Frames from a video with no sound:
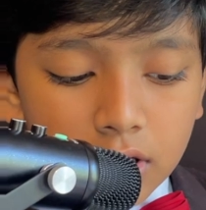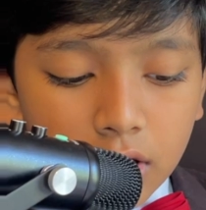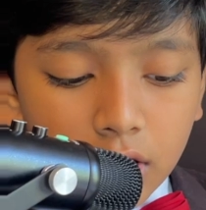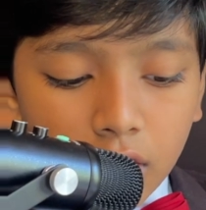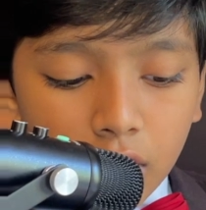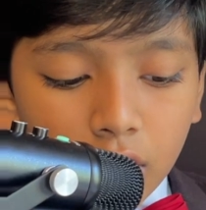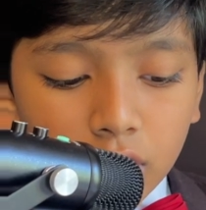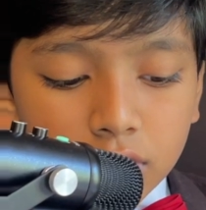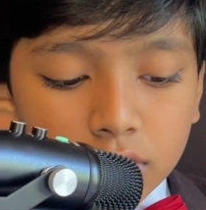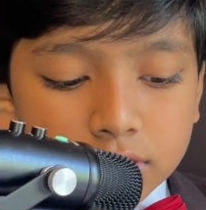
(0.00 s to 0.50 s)

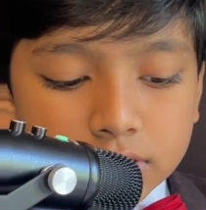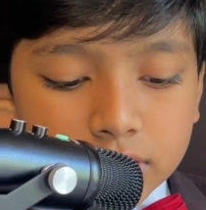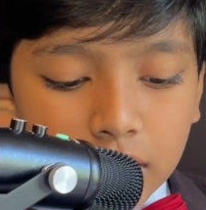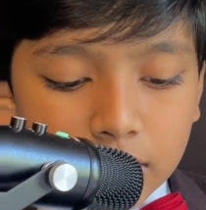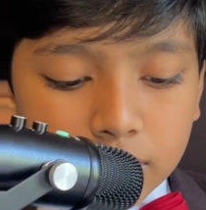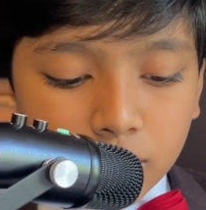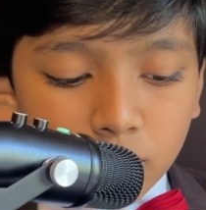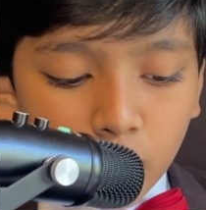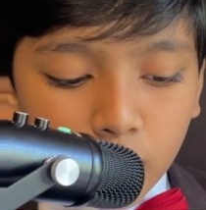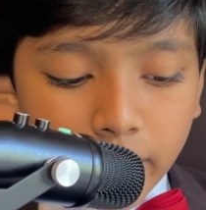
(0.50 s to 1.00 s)
All the
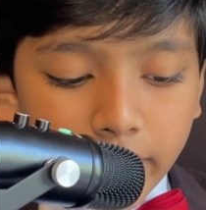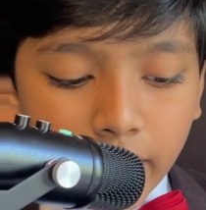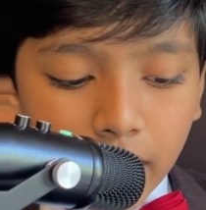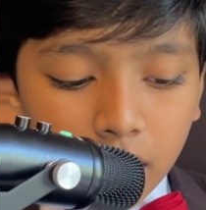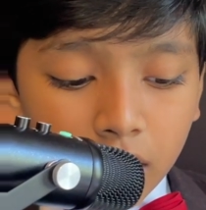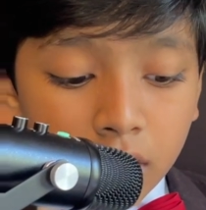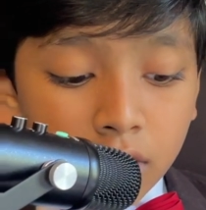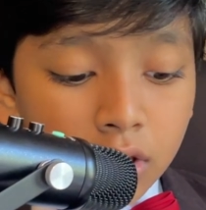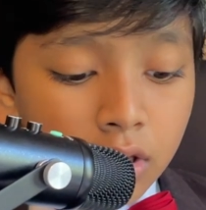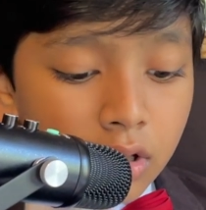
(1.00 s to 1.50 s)
sons were
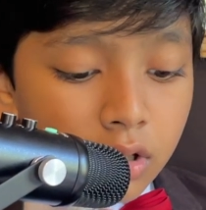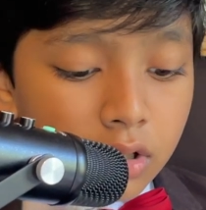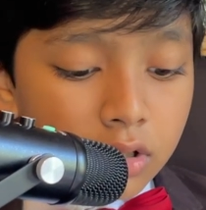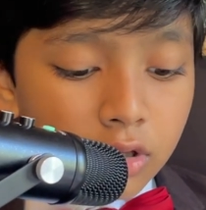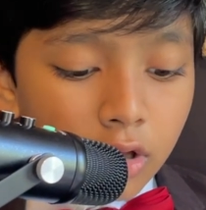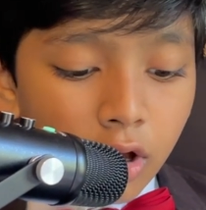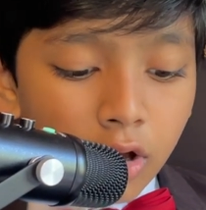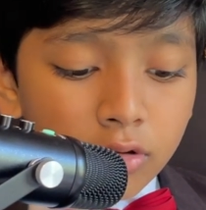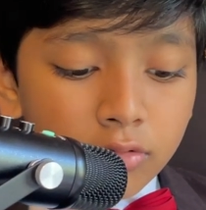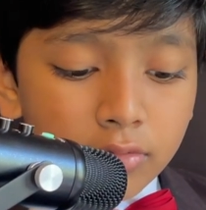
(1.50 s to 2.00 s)
killed,
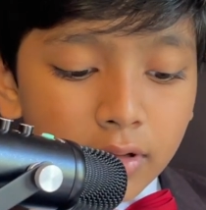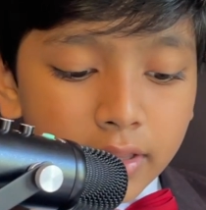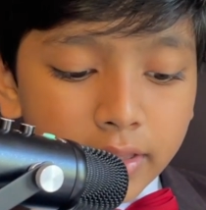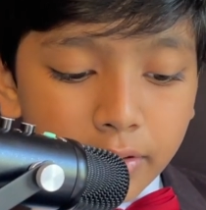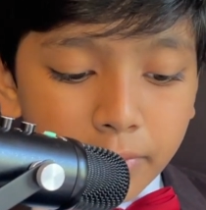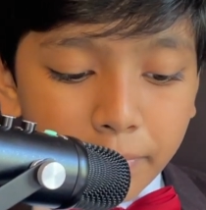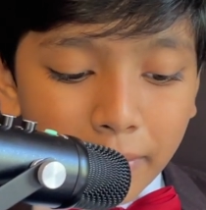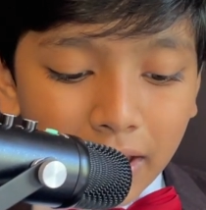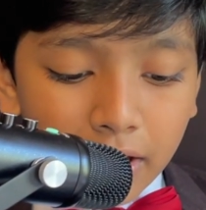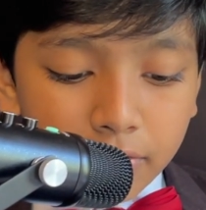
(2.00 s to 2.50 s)
along with
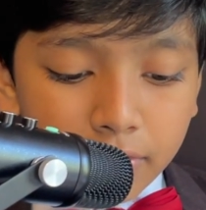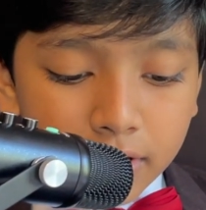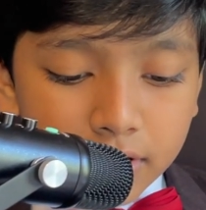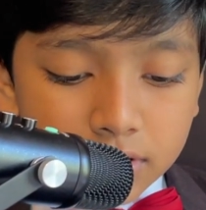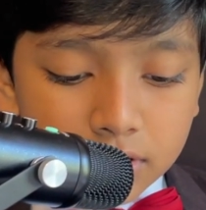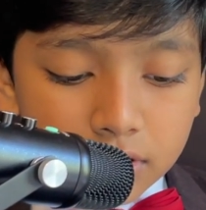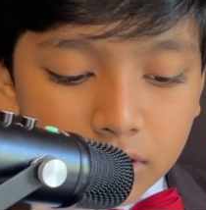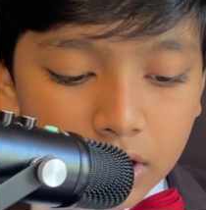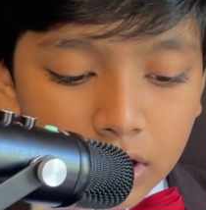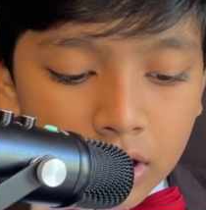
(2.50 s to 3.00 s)
their
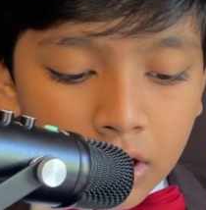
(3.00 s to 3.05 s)
parents,